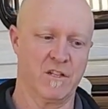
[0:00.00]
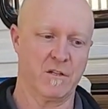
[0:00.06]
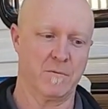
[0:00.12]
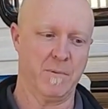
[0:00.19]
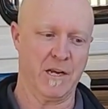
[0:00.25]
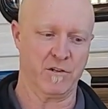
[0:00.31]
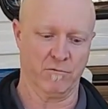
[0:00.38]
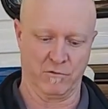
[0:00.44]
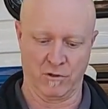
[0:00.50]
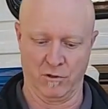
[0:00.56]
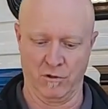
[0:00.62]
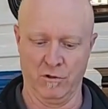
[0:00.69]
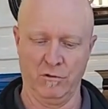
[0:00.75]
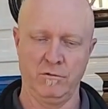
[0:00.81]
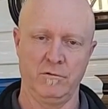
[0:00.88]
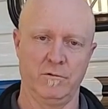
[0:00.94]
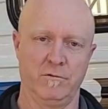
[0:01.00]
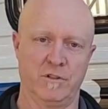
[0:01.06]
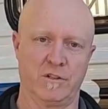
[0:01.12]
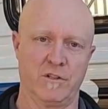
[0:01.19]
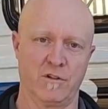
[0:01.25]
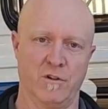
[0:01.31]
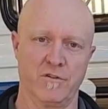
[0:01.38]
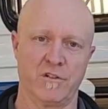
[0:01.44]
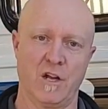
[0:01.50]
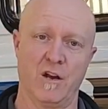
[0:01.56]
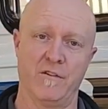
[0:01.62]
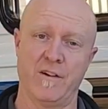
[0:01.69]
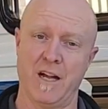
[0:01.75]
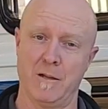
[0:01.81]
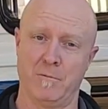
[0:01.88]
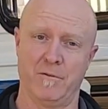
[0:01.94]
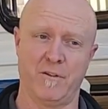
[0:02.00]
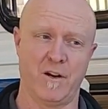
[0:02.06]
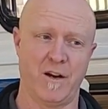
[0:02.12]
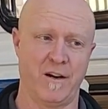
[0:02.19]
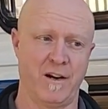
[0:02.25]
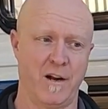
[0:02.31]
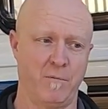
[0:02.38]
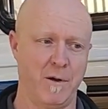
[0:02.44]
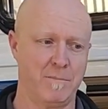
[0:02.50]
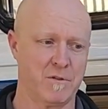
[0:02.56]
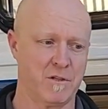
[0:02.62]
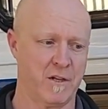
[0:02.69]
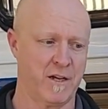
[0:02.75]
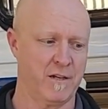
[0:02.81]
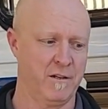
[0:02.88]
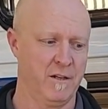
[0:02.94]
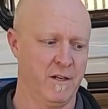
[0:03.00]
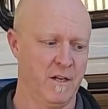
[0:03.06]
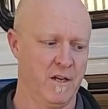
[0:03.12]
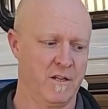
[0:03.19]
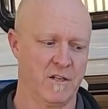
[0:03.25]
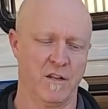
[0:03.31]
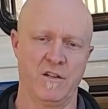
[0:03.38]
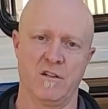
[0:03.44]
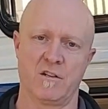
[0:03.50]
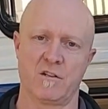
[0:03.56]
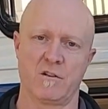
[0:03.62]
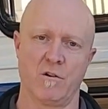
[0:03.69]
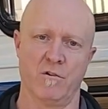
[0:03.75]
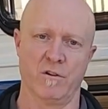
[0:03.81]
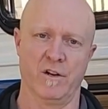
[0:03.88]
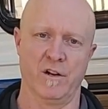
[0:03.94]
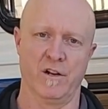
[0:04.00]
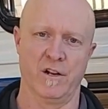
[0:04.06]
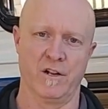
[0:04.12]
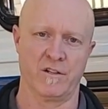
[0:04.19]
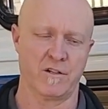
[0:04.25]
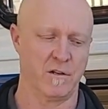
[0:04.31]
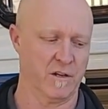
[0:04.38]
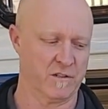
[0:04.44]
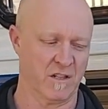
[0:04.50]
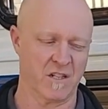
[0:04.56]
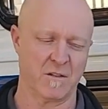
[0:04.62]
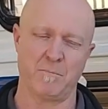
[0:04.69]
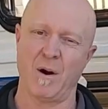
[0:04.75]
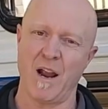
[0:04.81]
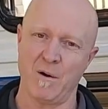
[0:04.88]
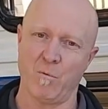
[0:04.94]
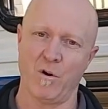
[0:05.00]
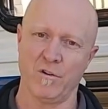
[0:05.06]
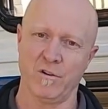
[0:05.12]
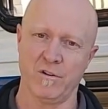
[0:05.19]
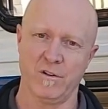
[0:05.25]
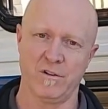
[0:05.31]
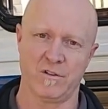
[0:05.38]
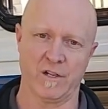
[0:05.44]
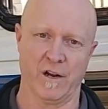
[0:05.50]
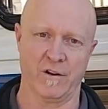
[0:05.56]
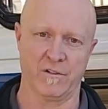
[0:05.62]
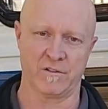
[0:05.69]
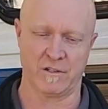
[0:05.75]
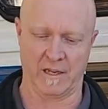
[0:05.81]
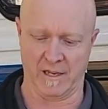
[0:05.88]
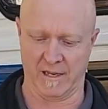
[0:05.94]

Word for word: this special tool, which is also available via our website. So this is called a, a, a spray wand. So it's